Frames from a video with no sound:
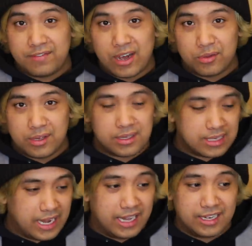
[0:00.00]
found this,
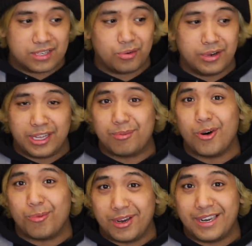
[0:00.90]
and it's a really
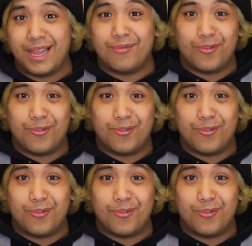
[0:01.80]
appropriate name